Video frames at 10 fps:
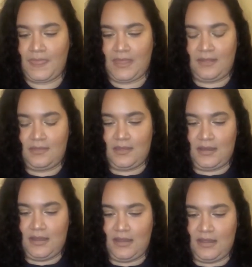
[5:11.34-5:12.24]
and
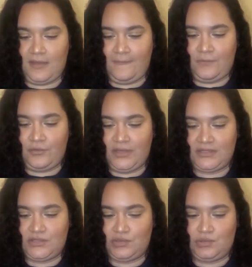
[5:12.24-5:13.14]
then I am going
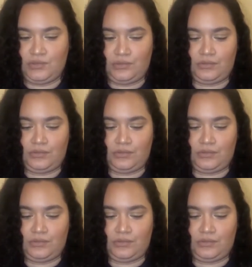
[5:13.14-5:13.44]
to,